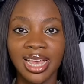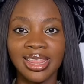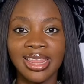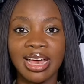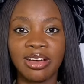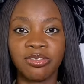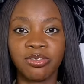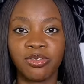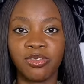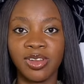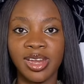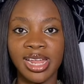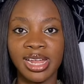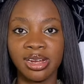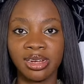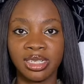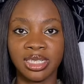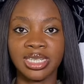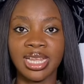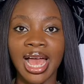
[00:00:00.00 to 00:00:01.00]
that
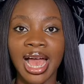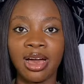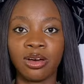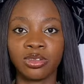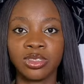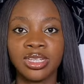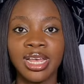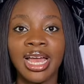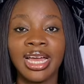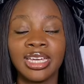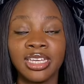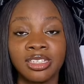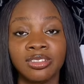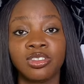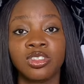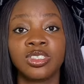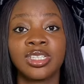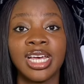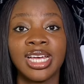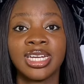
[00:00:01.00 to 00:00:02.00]
flares out and gives
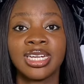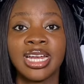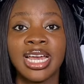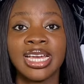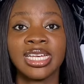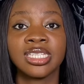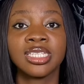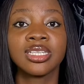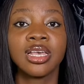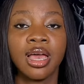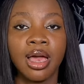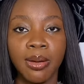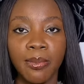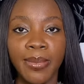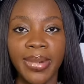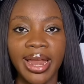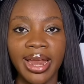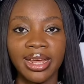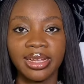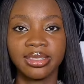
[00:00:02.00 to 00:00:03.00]
you that nice
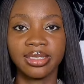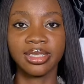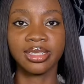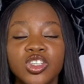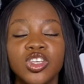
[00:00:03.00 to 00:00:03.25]
balance.